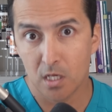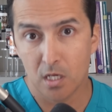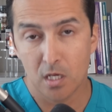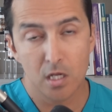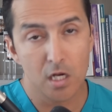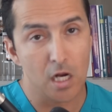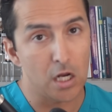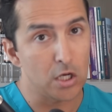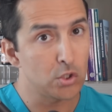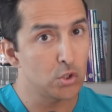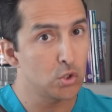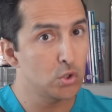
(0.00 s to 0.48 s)

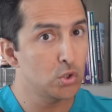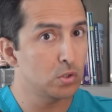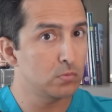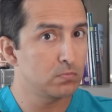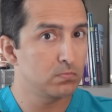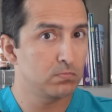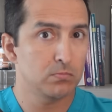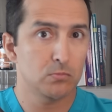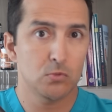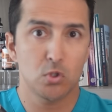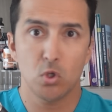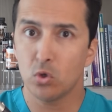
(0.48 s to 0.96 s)
Now,
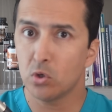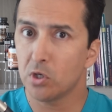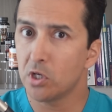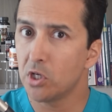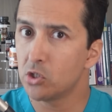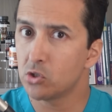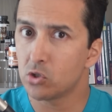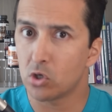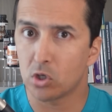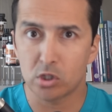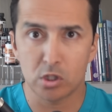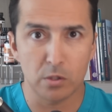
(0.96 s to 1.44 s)
cookies
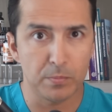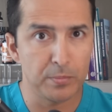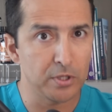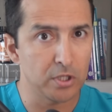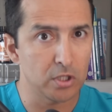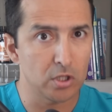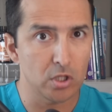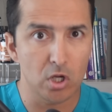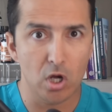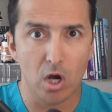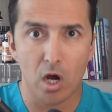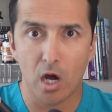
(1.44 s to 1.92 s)
are
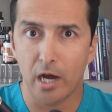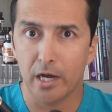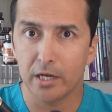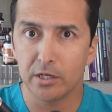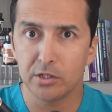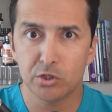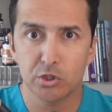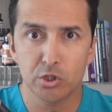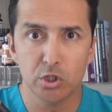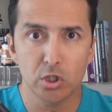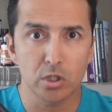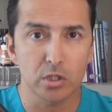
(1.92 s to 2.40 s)
typically high in
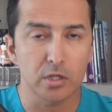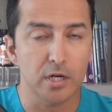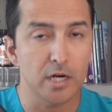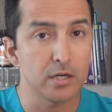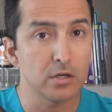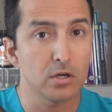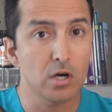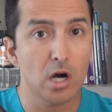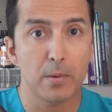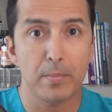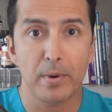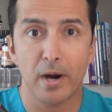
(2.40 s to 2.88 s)
sugar and
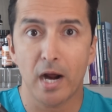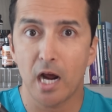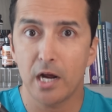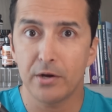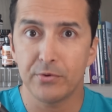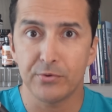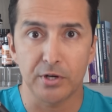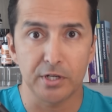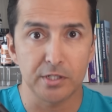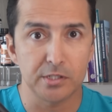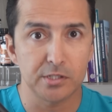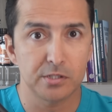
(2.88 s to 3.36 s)

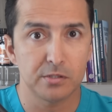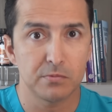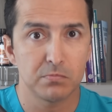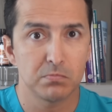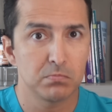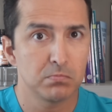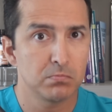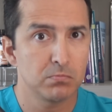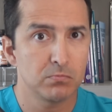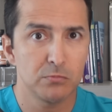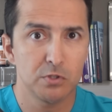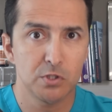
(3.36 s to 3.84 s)
carbohydrates,
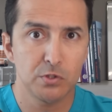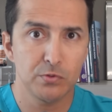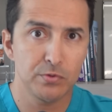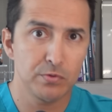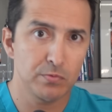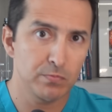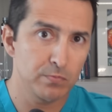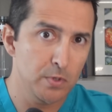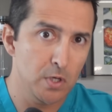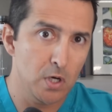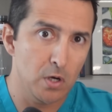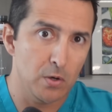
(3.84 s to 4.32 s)
which we,
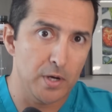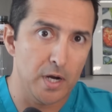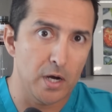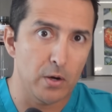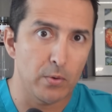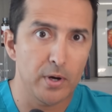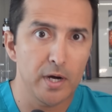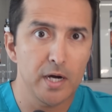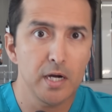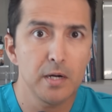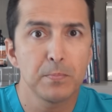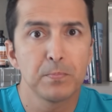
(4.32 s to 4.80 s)
we know that,
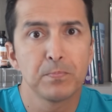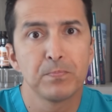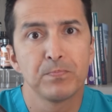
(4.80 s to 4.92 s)
right?